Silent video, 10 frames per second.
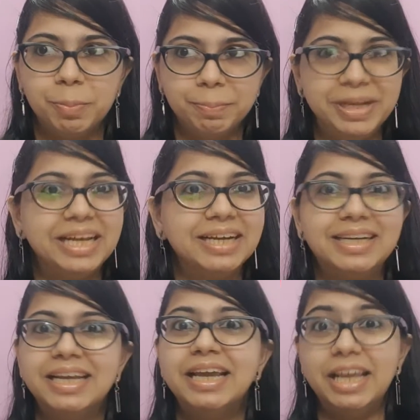be
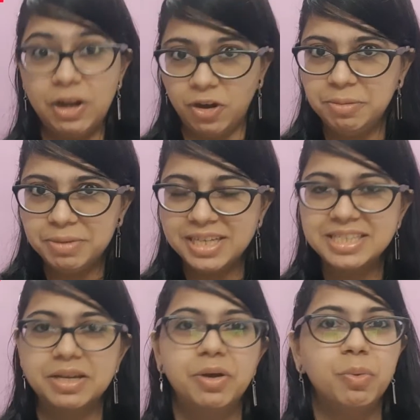it Elon
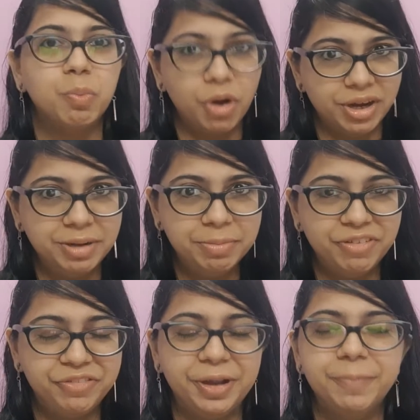Musk, Warren
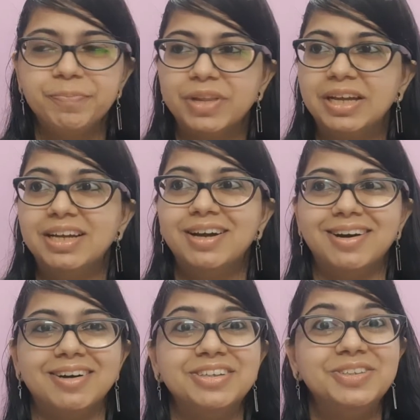Buffett,
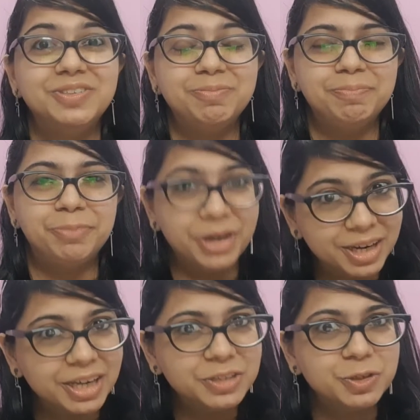or
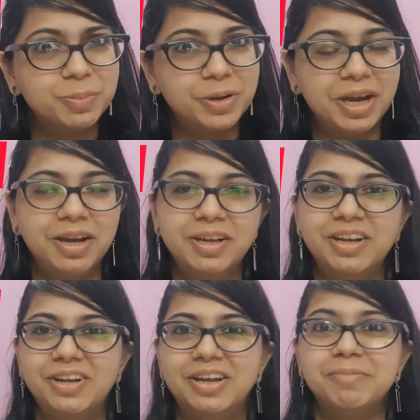Priyanka Chopra,
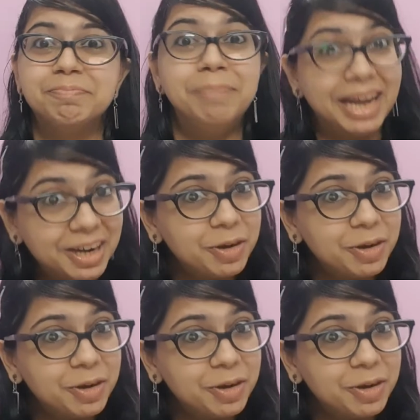Barack